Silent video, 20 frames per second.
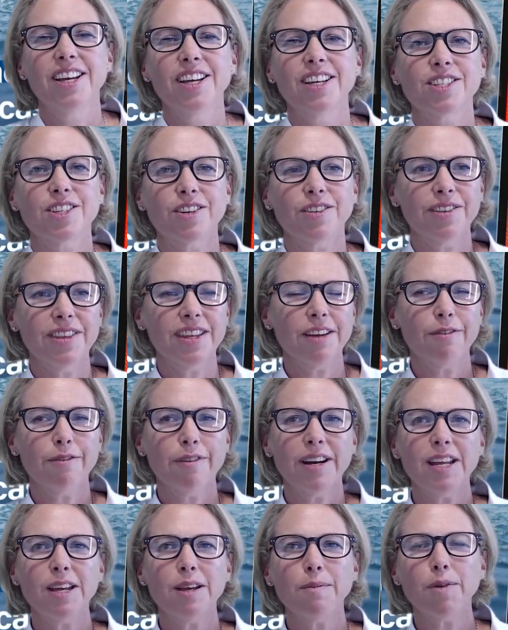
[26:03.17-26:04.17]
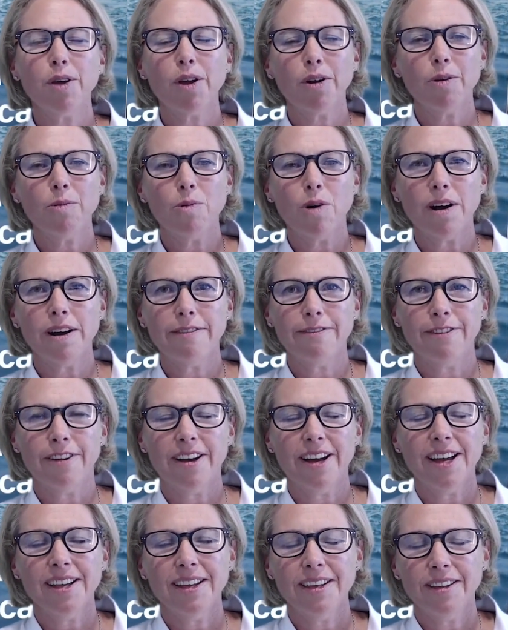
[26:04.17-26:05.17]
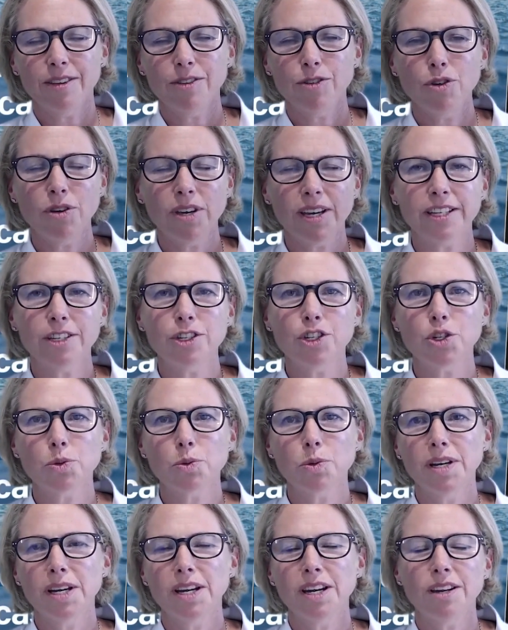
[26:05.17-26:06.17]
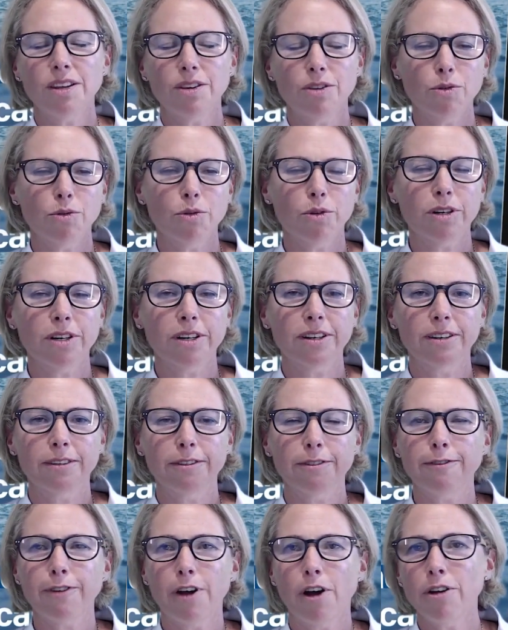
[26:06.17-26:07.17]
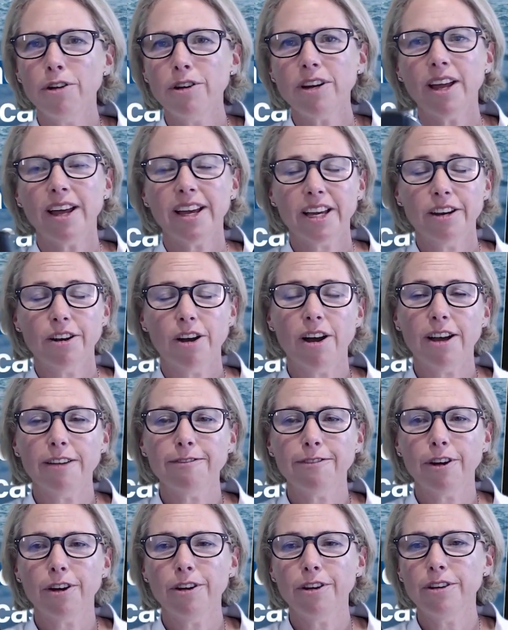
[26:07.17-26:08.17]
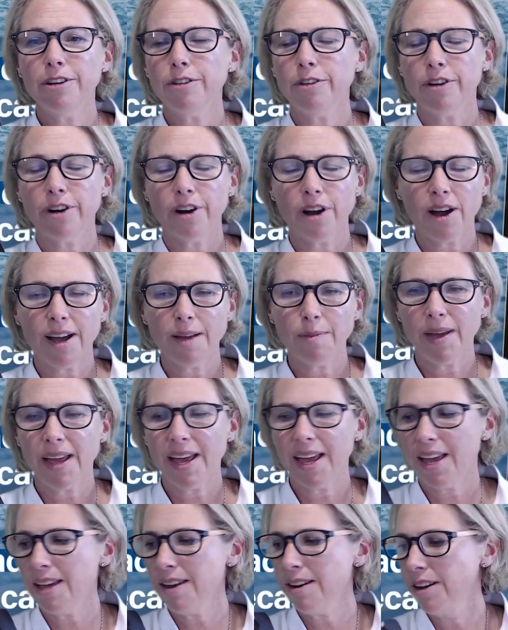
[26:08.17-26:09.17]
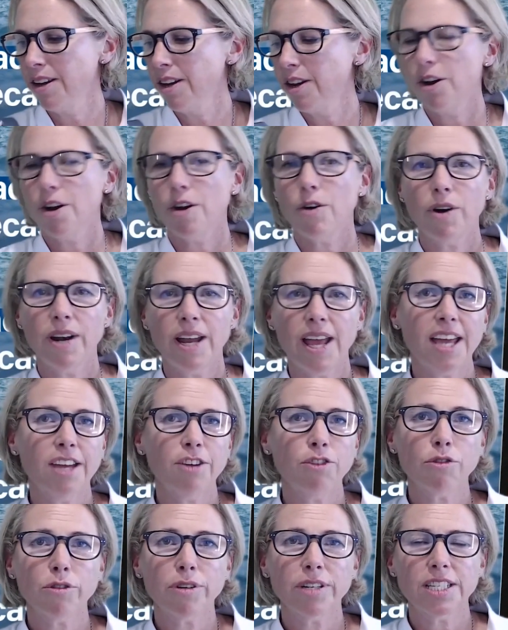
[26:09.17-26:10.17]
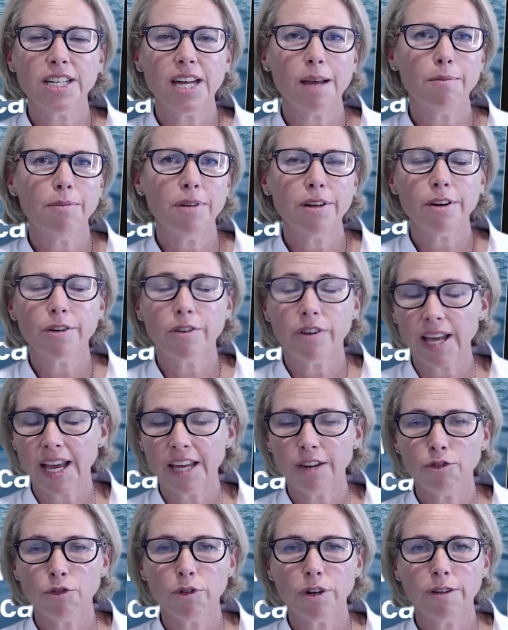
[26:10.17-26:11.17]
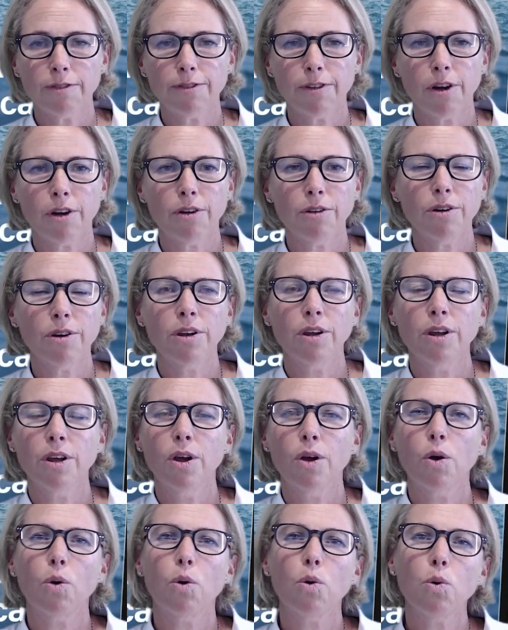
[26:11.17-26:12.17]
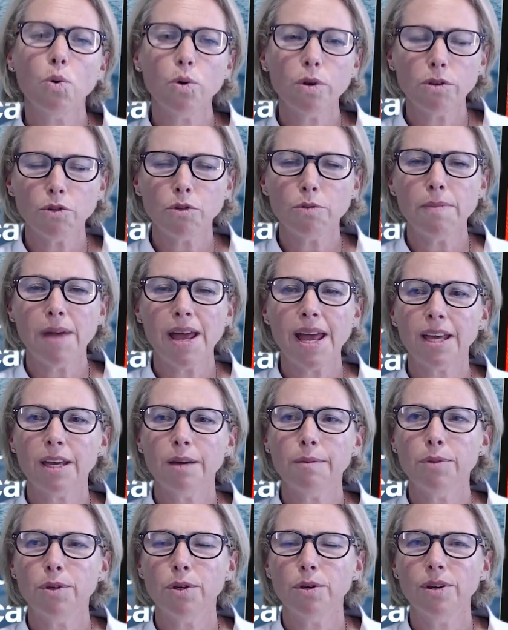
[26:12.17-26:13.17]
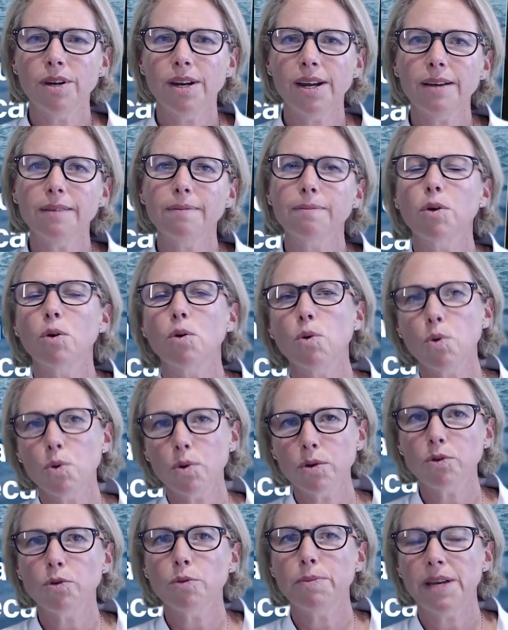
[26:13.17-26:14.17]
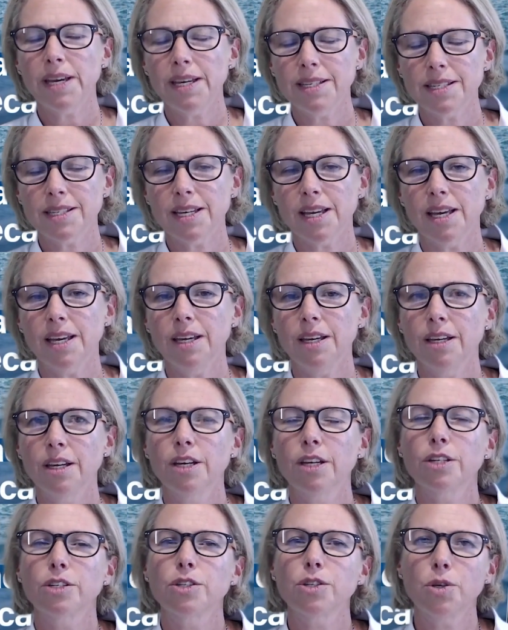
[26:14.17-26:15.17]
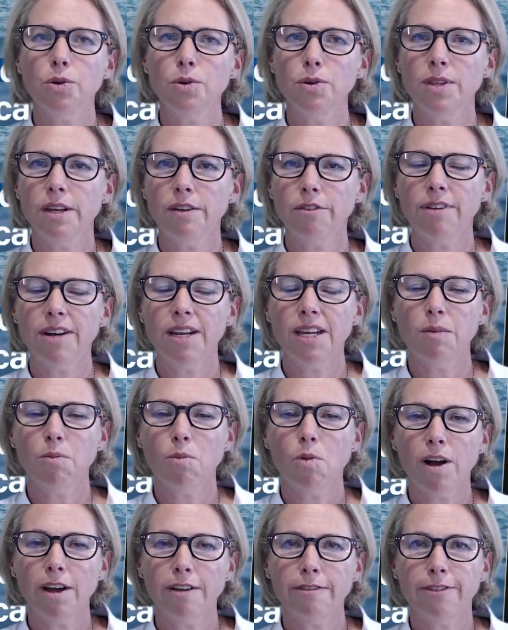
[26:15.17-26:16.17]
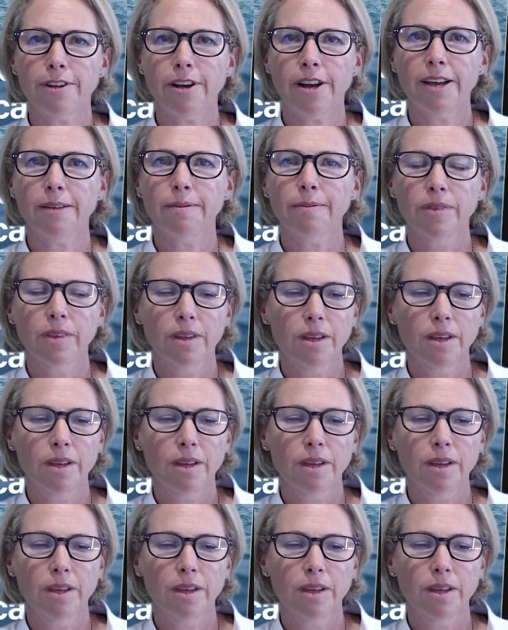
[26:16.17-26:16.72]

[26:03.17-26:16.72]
So the Iridium GO Wi-Fi, you can join your phone, like an iPhone or an iPad or an Android tablet or an Android phone, or your Mac computer or your PC to the Iridium Wi-Fi.